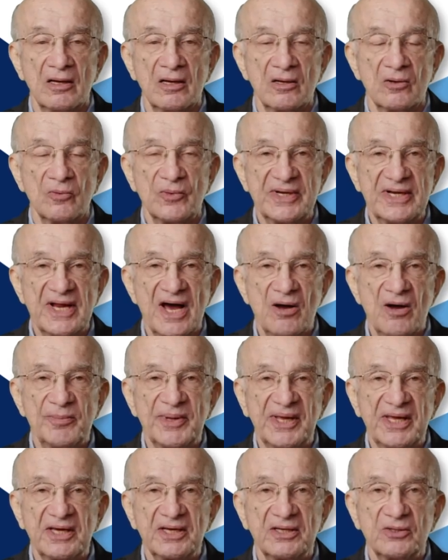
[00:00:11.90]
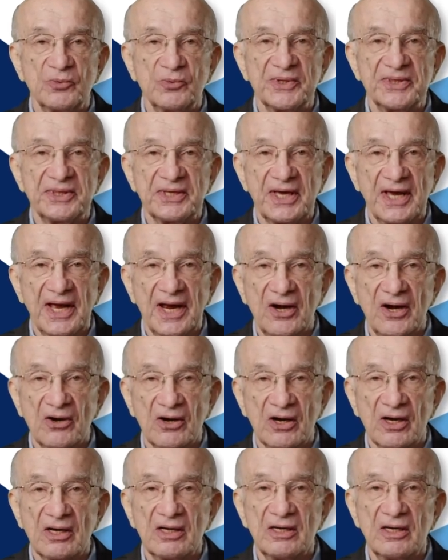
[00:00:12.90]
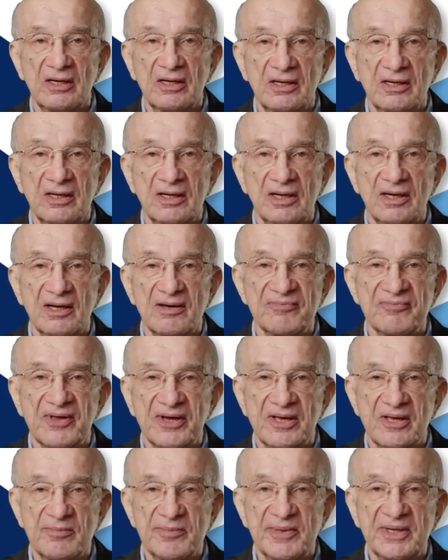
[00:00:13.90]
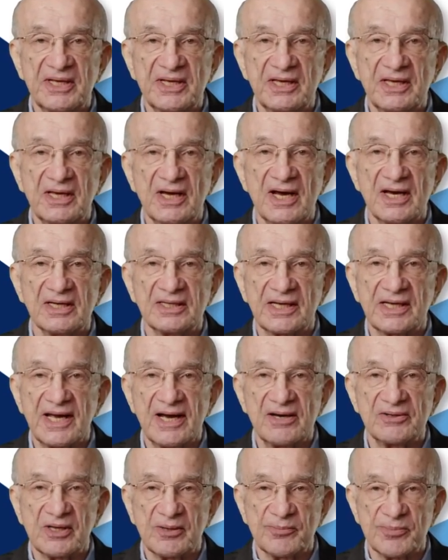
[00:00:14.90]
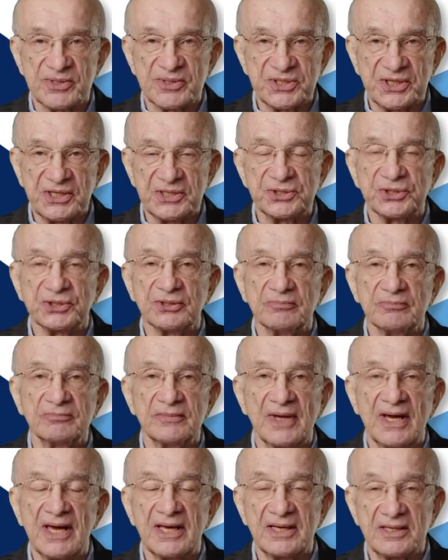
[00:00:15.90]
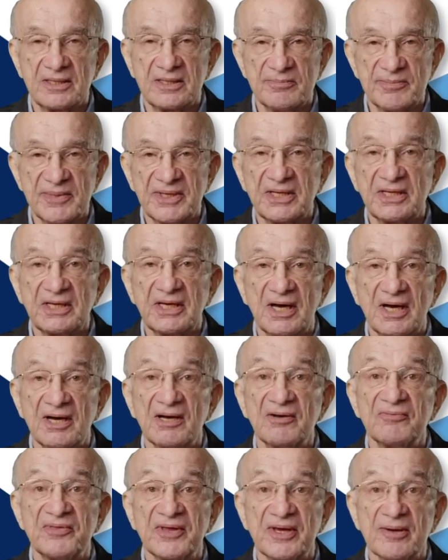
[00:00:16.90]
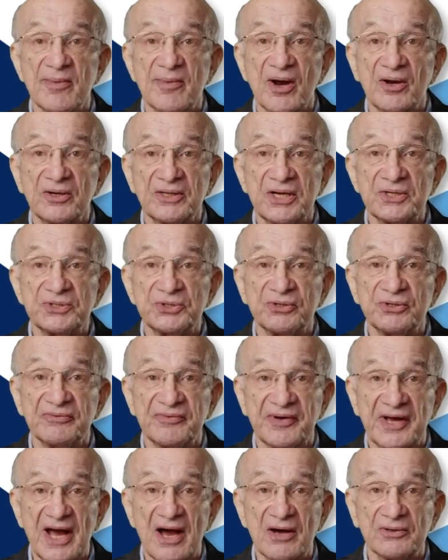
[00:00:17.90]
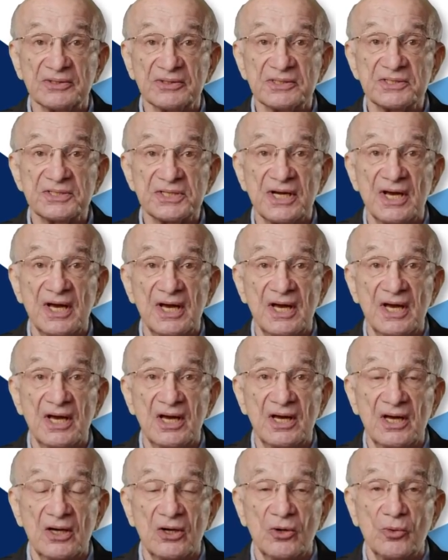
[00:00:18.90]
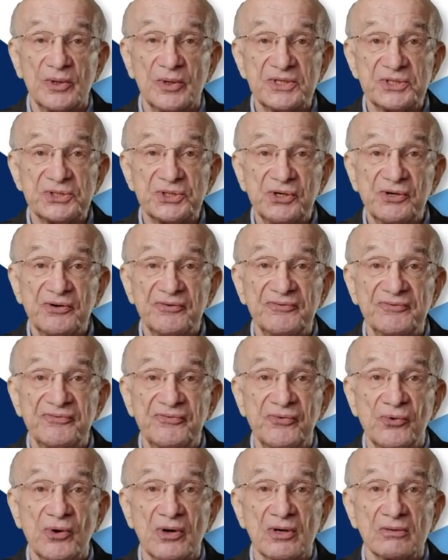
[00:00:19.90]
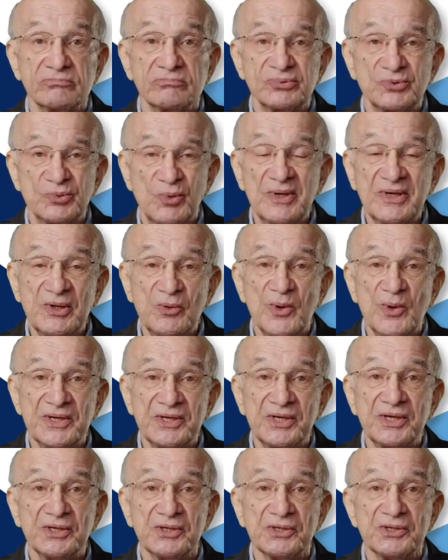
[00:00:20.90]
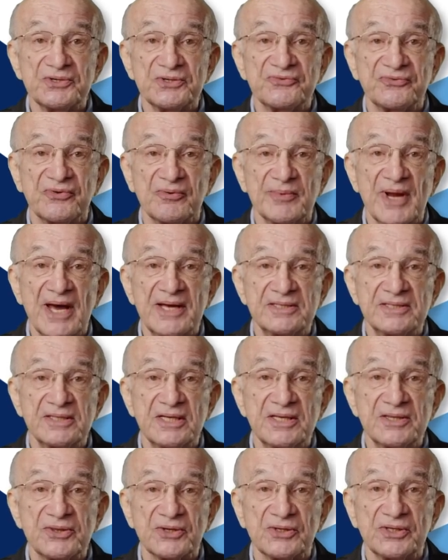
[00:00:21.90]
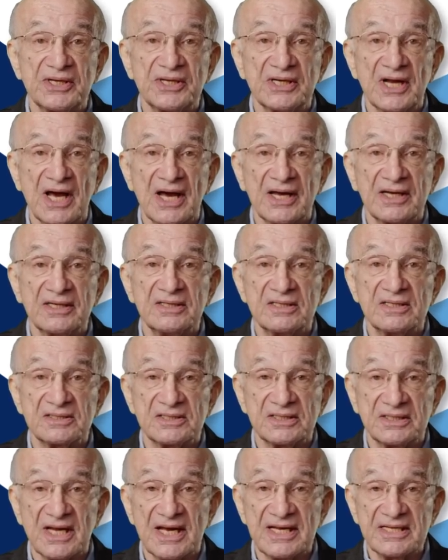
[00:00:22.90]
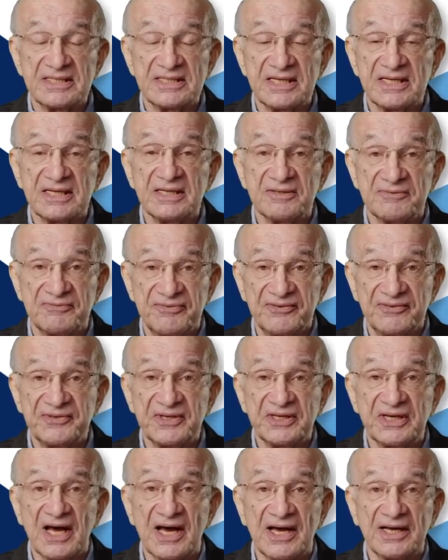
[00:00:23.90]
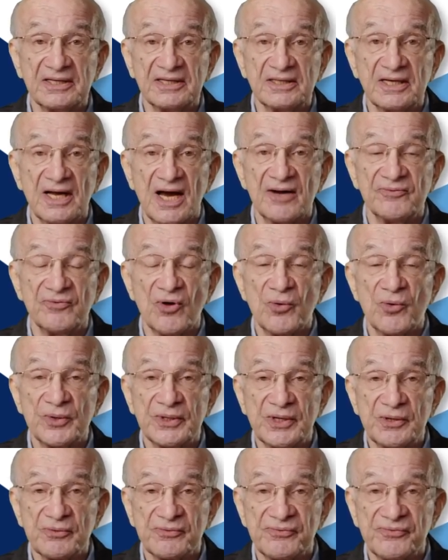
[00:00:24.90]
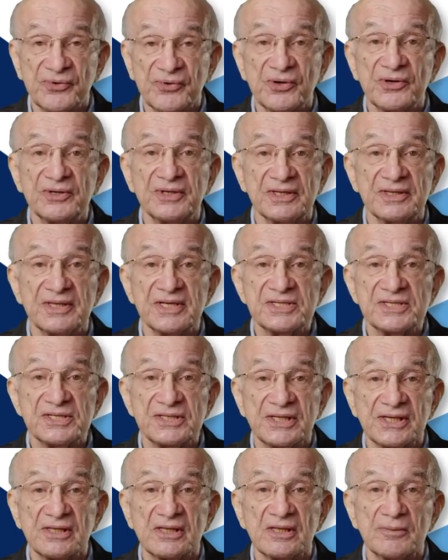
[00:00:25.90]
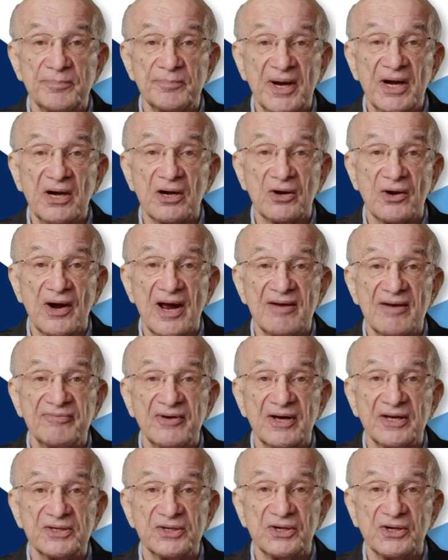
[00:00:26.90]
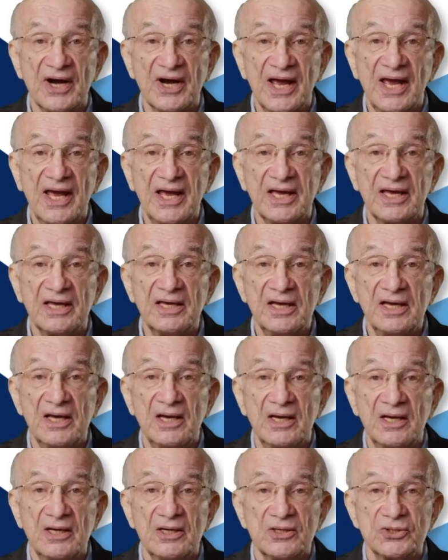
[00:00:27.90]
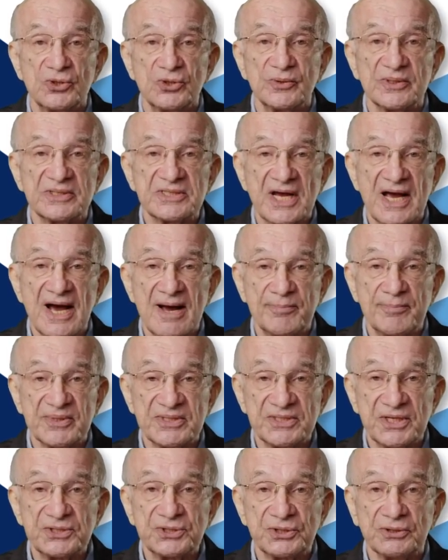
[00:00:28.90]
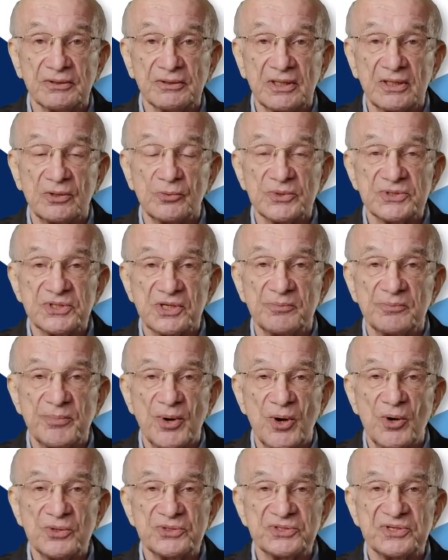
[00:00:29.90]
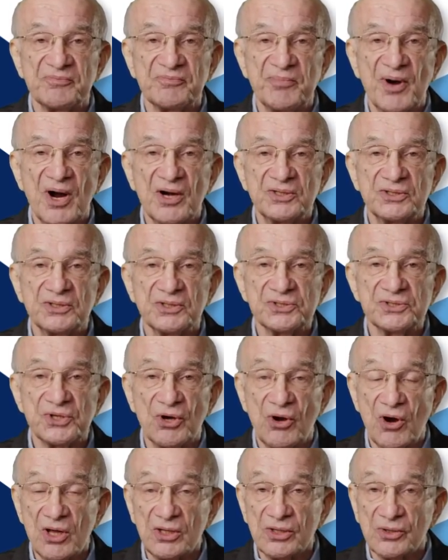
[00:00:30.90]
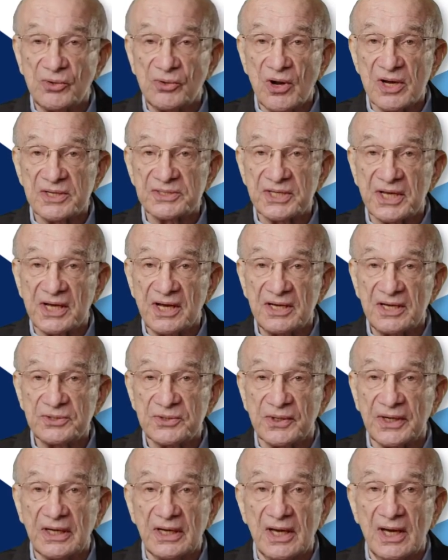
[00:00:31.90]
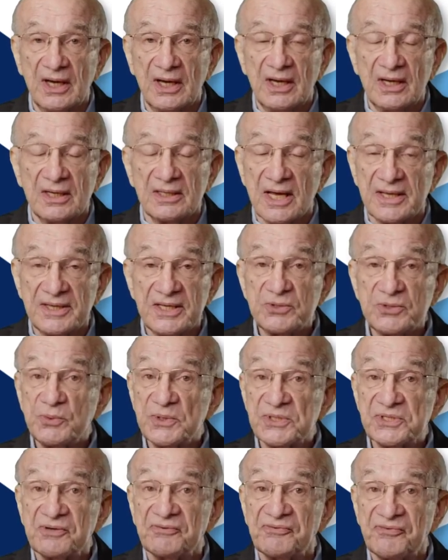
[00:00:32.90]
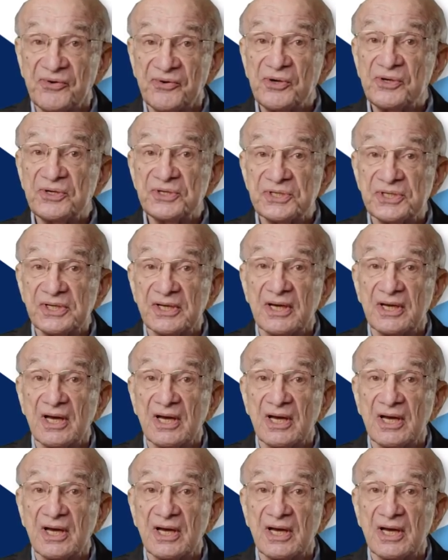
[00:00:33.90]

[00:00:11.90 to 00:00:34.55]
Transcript: We now begin with the era of the Committee on Accounting Procedure, a committee of the American Institute of Accountants, which served for 21 years from 1939 to 1959. I've already referred in this little paragraph under A to its composition. It was composed of partners all across the country. Now, this was the first